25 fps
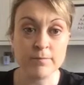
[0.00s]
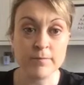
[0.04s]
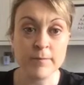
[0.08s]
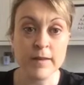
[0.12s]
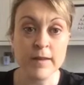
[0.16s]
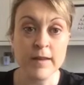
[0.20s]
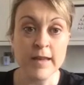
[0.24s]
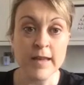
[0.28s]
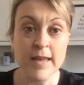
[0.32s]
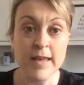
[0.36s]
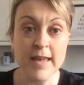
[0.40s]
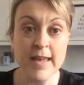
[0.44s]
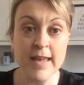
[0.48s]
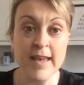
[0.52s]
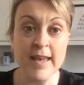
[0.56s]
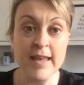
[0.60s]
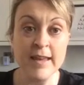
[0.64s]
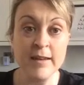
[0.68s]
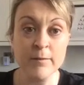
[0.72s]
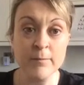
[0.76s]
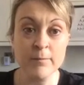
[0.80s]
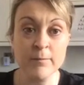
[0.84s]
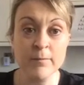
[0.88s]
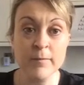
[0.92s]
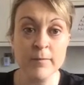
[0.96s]
in,
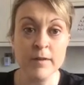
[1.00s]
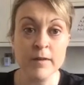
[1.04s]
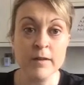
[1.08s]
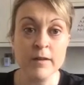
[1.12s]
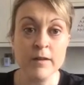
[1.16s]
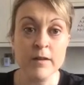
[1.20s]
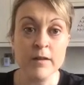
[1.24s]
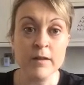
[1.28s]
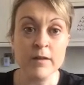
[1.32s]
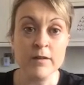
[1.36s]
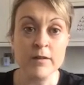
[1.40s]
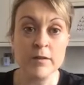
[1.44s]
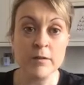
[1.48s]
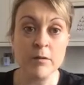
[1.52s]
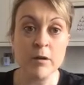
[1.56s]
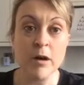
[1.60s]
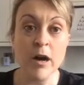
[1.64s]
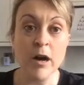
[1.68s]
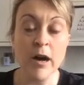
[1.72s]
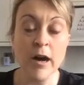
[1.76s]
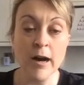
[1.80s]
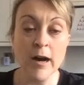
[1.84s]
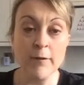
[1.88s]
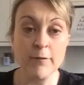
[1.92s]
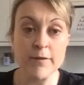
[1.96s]
do a
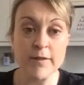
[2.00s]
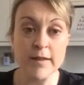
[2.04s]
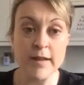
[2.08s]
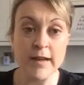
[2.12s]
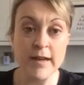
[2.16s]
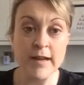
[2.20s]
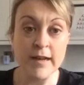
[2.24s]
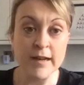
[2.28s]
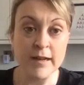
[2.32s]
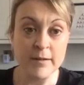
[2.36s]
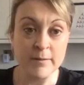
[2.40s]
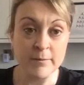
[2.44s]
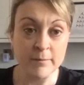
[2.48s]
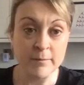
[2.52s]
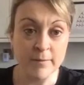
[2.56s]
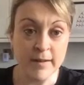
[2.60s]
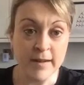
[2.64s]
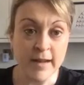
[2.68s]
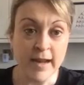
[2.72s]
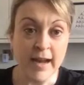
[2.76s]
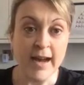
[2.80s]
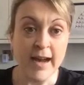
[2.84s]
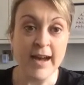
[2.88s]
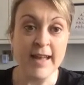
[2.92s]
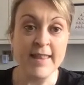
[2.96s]
half turn,
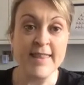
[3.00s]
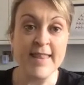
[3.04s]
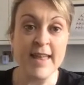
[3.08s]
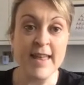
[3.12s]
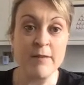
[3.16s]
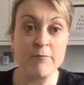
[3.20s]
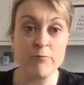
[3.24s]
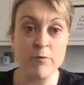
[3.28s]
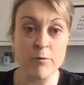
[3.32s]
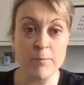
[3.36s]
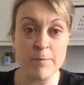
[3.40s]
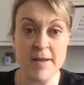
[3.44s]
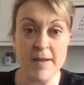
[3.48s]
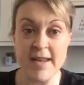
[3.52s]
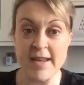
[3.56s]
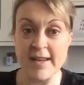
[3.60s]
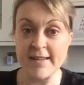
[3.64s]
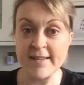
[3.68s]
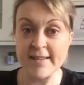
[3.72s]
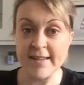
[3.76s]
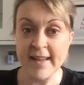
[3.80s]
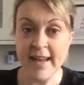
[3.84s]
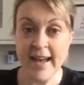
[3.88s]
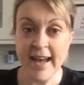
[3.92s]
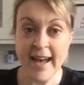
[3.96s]
and then
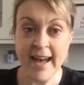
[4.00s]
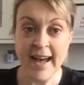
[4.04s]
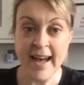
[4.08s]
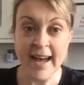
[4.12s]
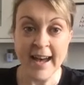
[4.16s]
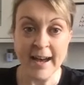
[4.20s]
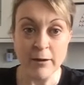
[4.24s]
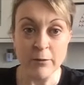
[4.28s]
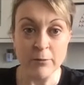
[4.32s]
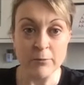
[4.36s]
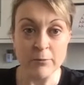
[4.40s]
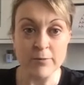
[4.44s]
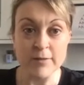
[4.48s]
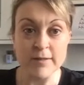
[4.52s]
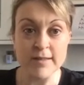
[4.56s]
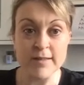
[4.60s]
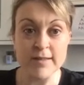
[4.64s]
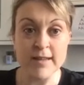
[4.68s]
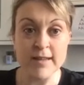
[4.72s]
repeat. Out,